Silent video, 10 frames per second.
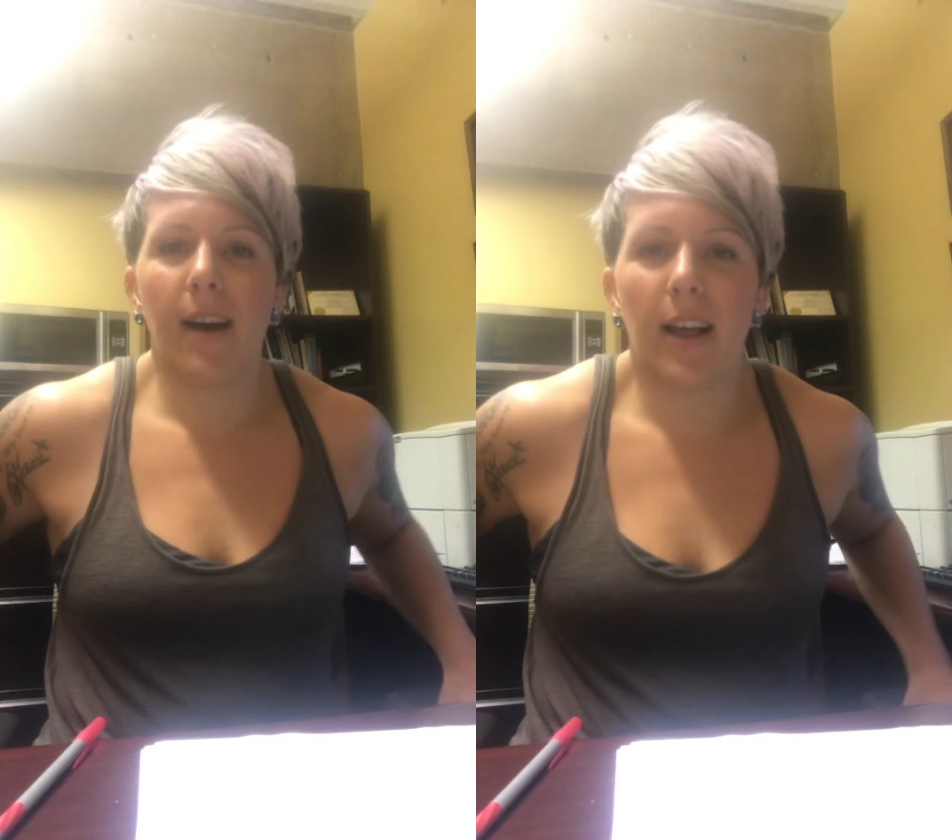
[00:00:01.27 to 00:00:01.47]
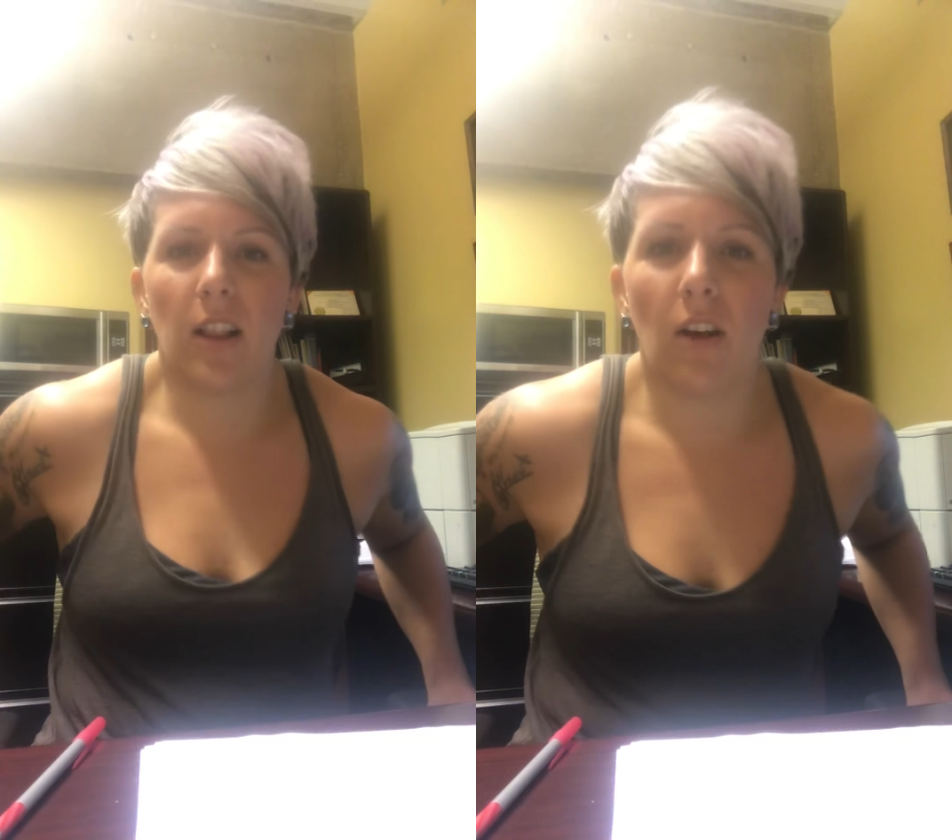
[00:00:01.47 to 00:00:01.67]

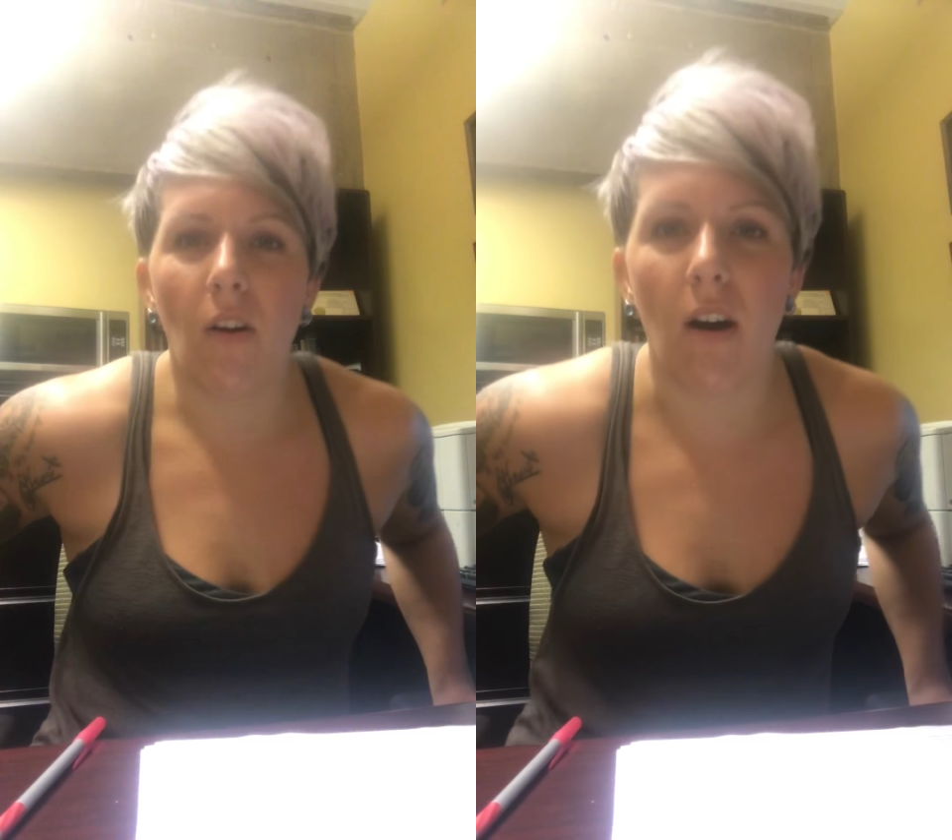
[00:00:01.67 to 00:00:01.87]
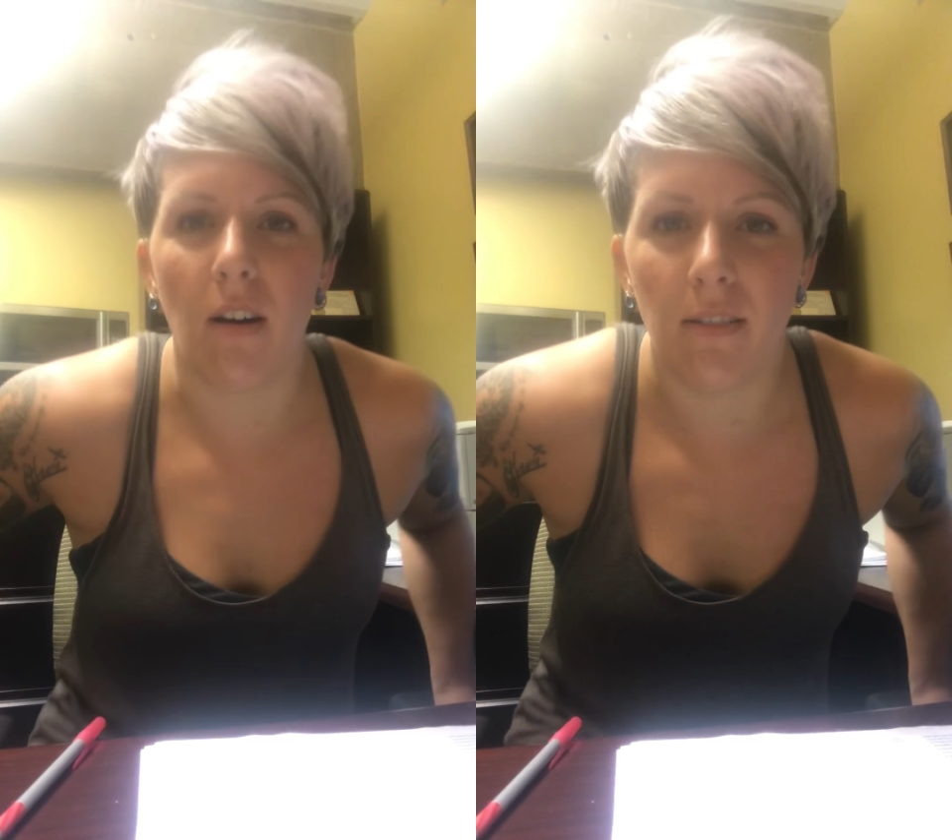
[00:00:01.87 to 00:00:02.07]
Hello
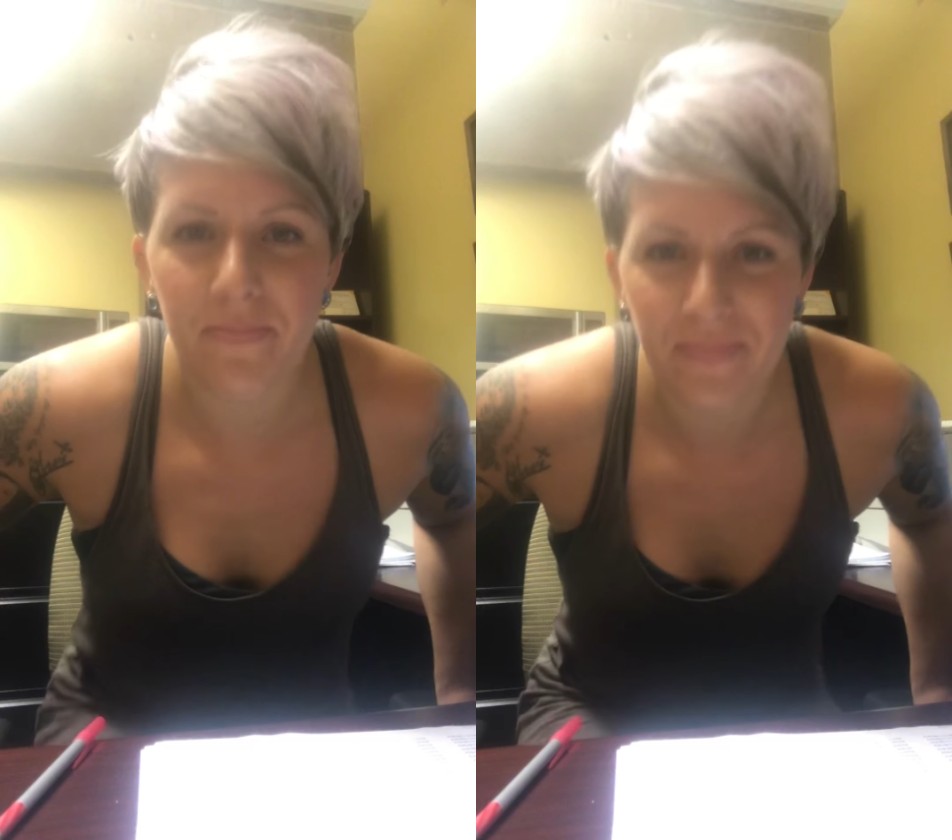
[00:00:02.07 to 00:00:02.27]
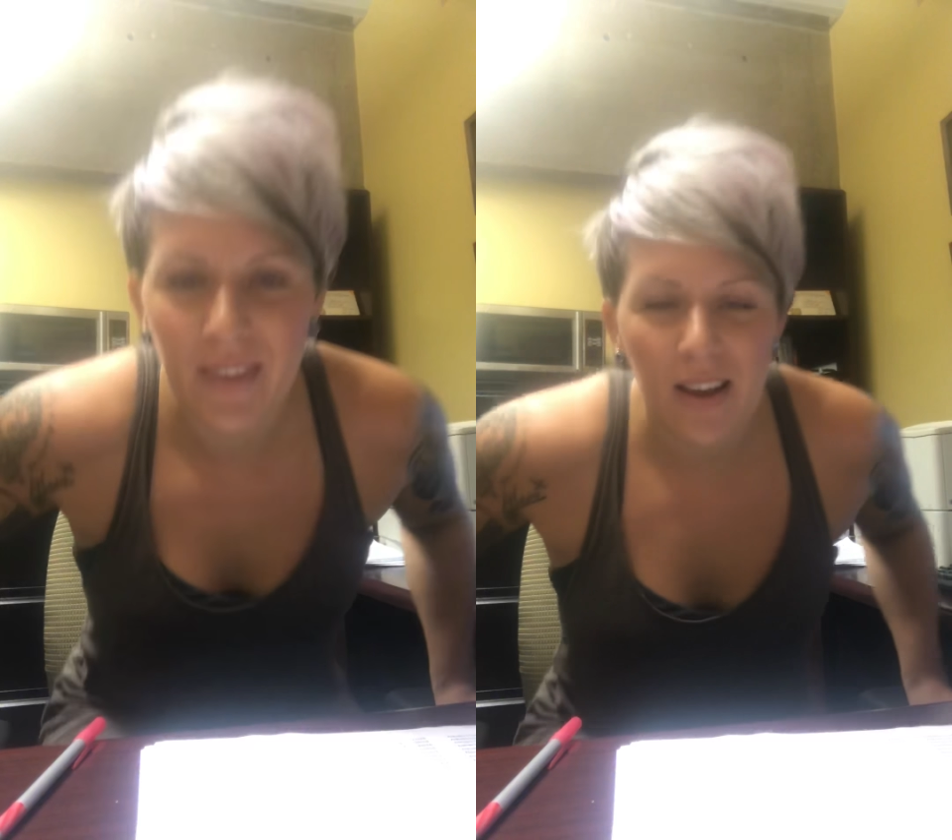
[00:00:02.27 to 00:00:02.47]
all.
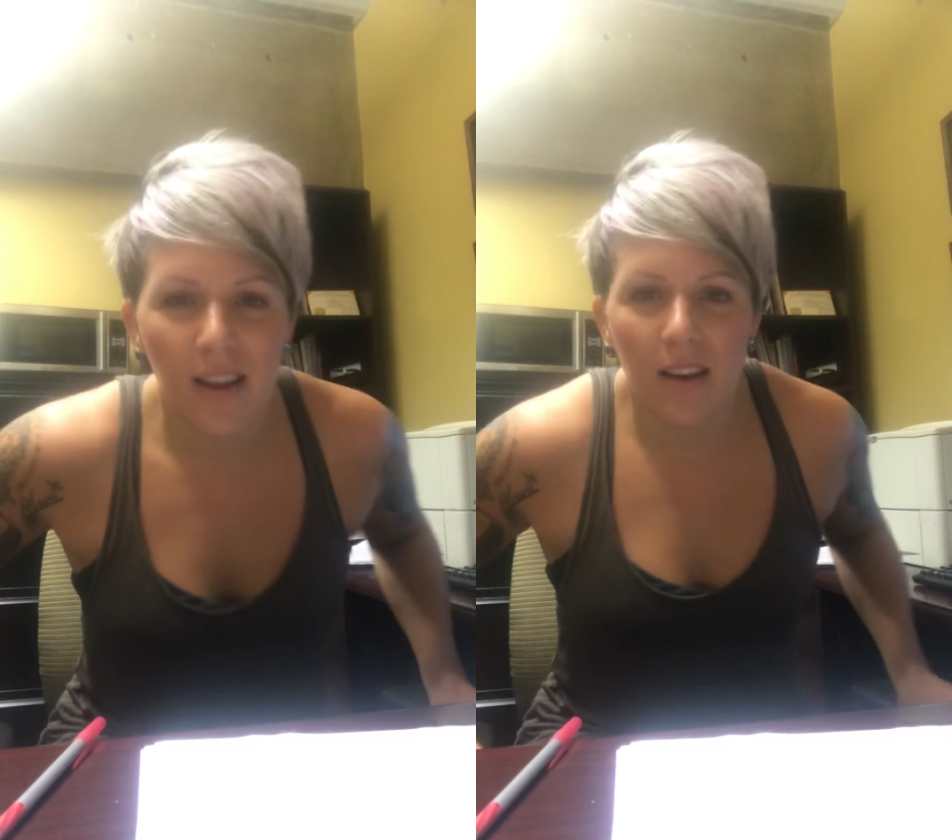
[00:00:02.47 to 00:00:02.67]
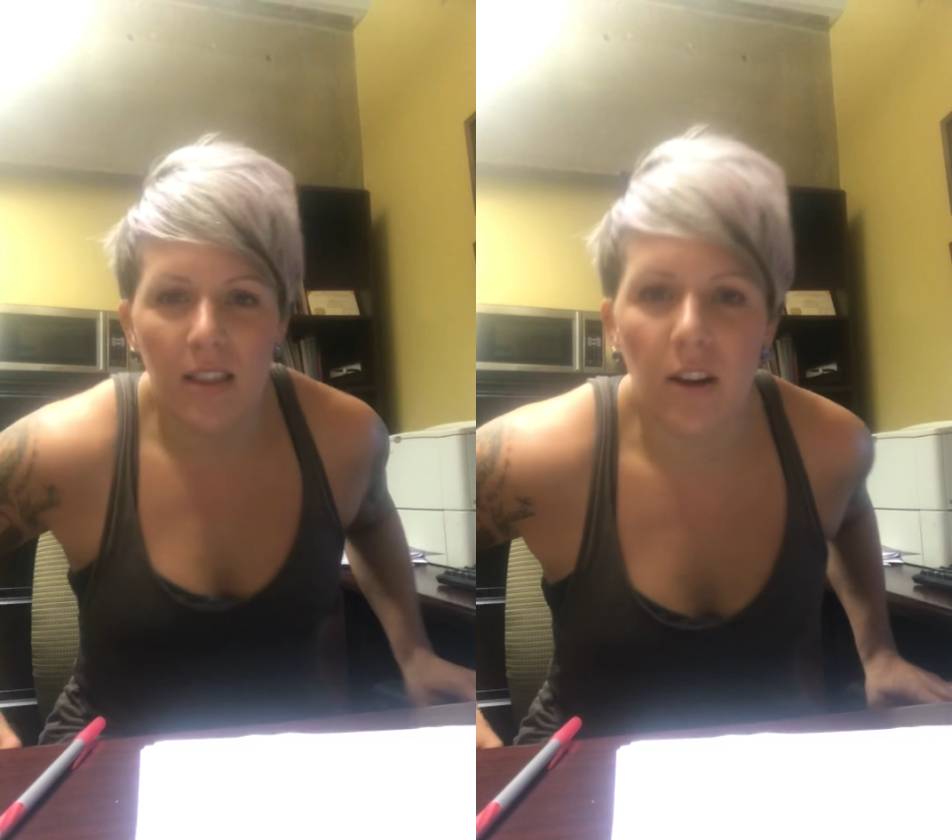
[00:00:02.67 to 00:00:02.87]

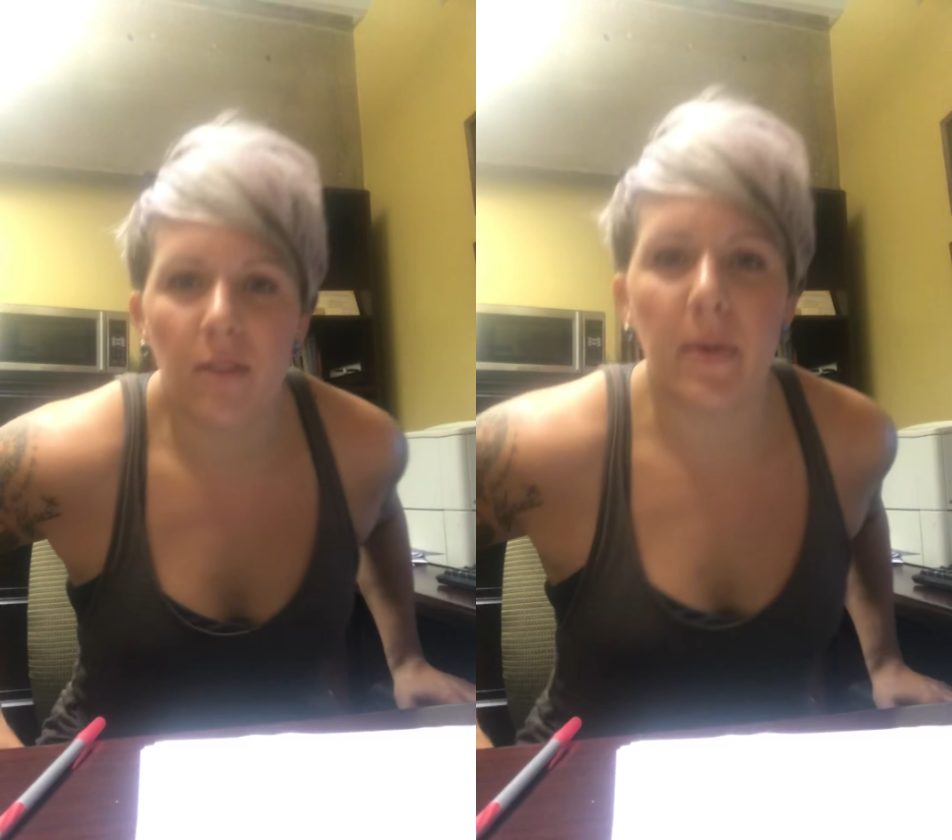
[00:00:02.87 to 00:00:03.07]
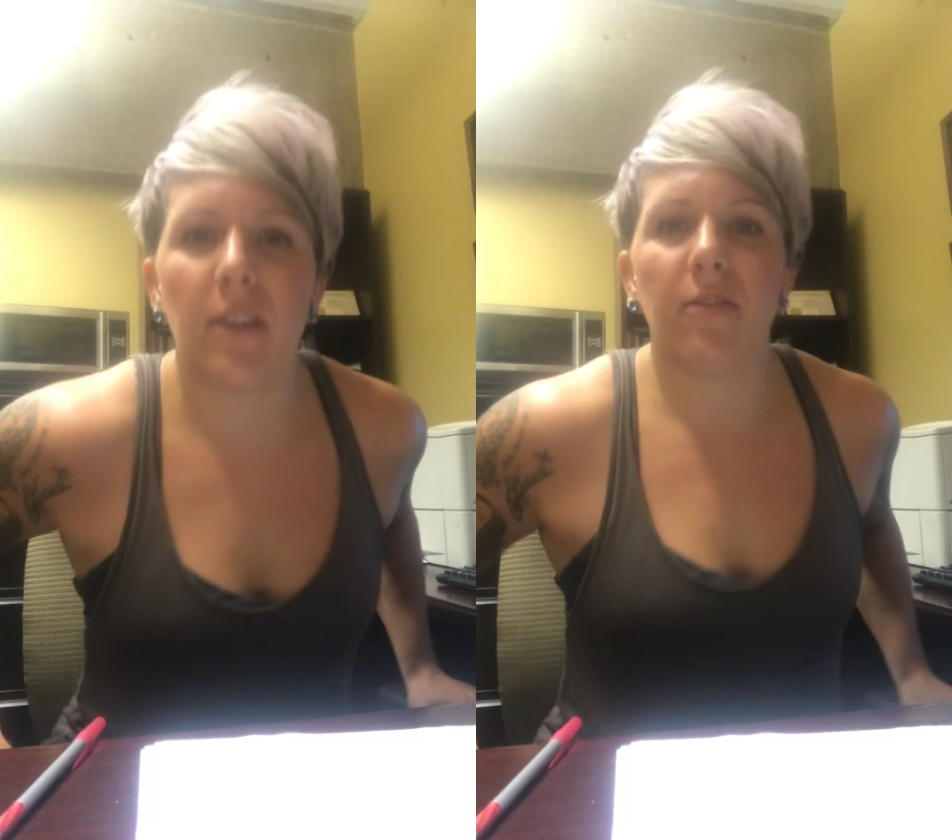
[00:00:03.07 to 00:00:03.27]
There
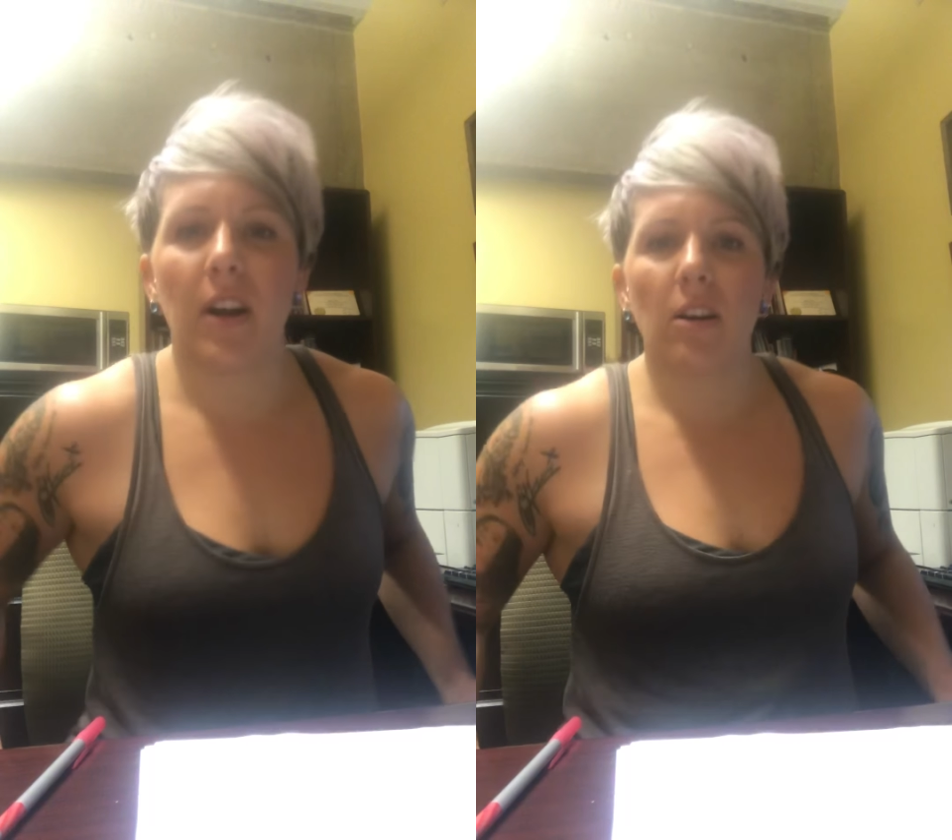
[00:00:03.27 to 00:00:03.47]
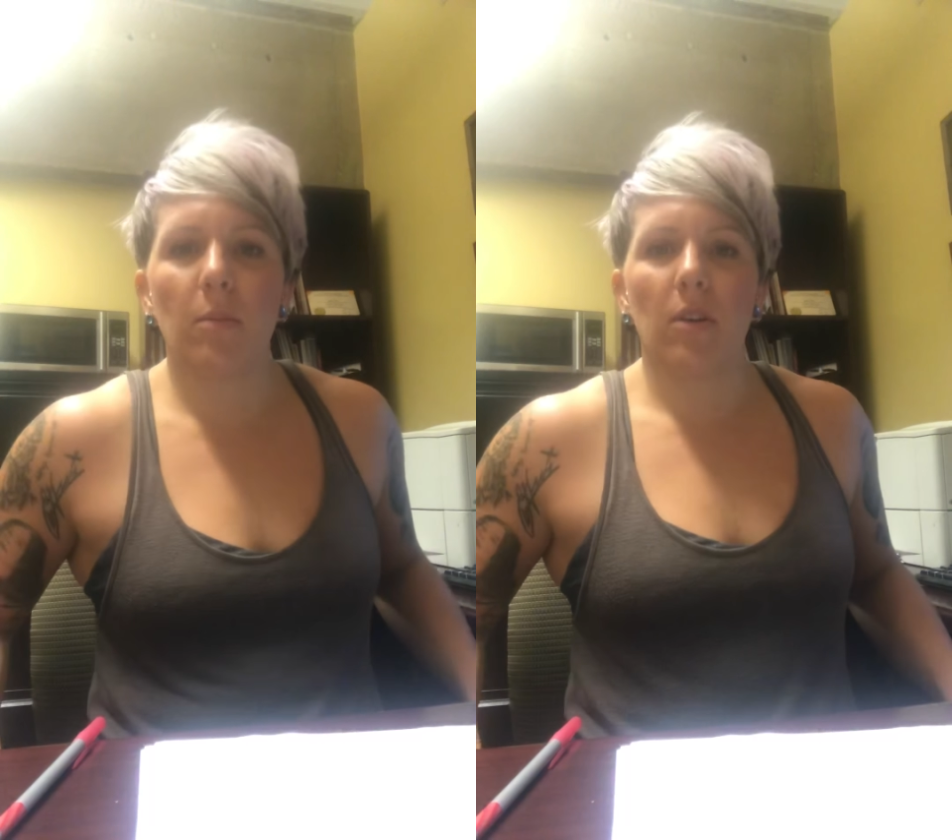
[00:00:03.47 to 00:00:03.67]
have been a
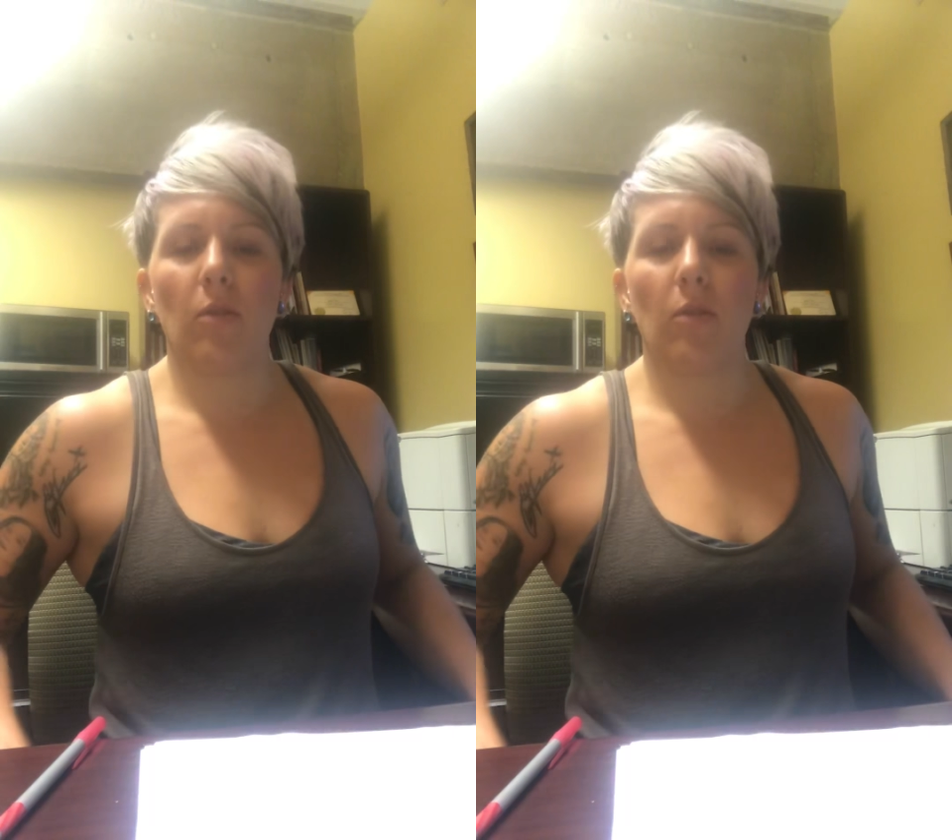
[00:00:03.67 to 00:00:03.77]
fair number